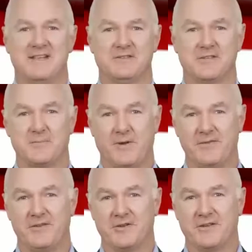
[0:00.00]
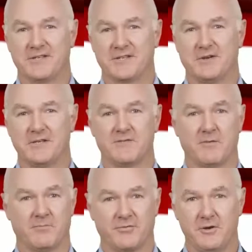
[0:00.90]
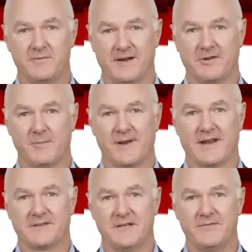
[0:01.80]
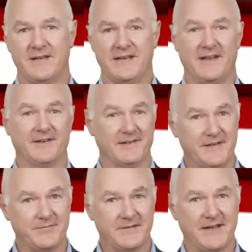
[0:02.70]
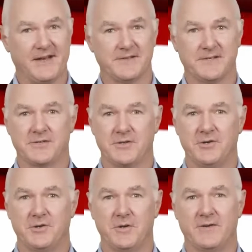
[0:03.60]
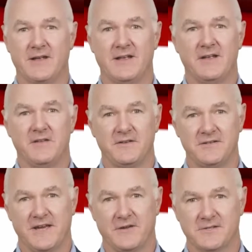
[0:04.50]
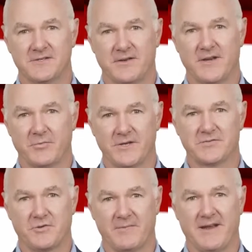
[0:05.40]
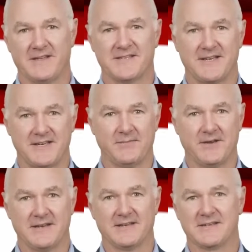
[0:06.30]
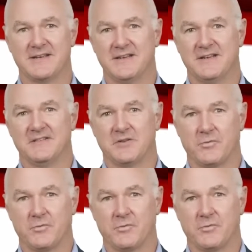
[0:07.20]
Despite the early signs of improved economic activity and a lift in housing turnover, the downside risk remains significant. The